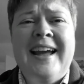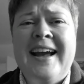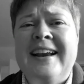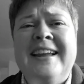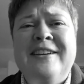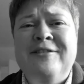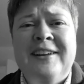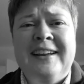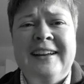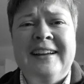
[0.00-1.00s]
and
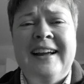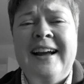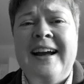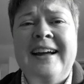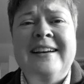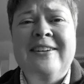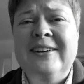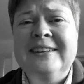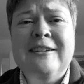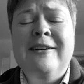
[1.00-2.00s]
evening and
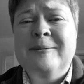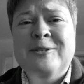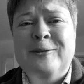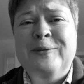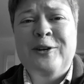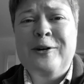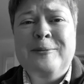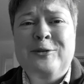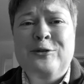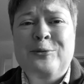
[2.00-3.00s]
nighttime
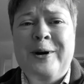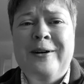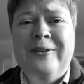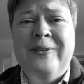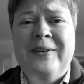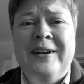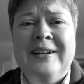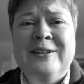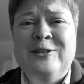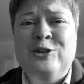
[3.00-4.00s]
sometimes as well.
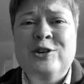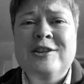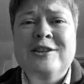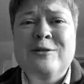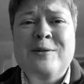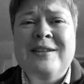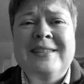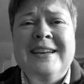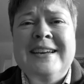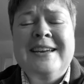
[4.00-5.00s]
Just to, I
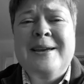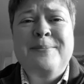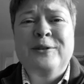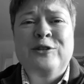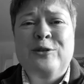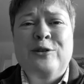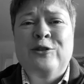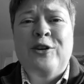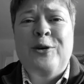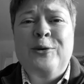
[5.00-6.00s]
think, keep us on our
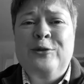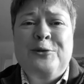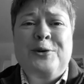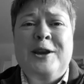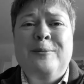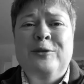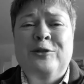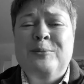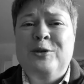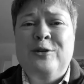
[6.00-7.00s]
toes or keep
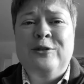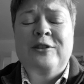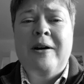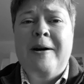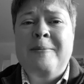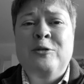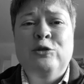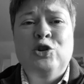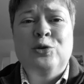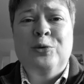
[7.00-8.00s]
us amused. I'm
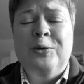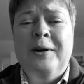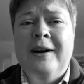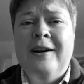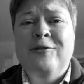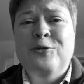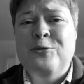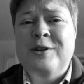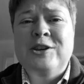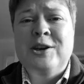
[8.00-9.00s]
not sure. After
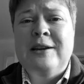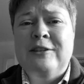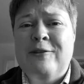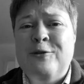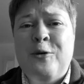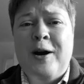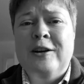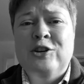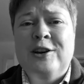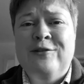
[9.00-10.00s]
all these years, I've not
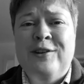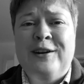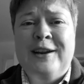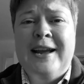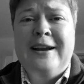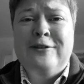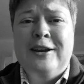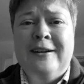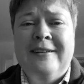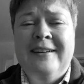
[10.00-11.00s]
actually figured it out
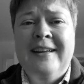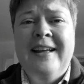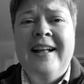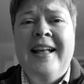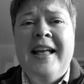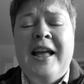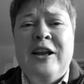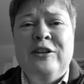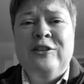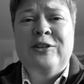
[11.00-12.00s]
yet.
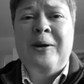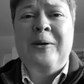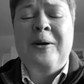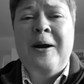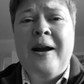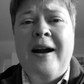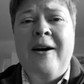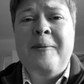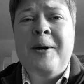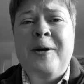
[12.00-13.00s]
So
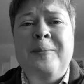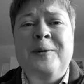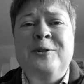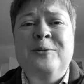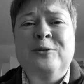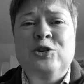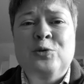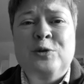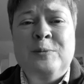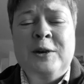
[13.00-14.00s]
I'm hoping you will
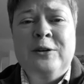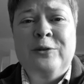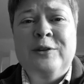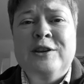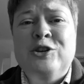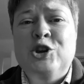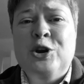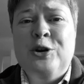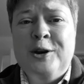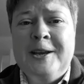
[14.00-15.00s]
join me on this
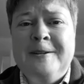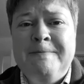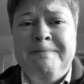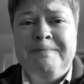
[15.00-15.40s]
journey,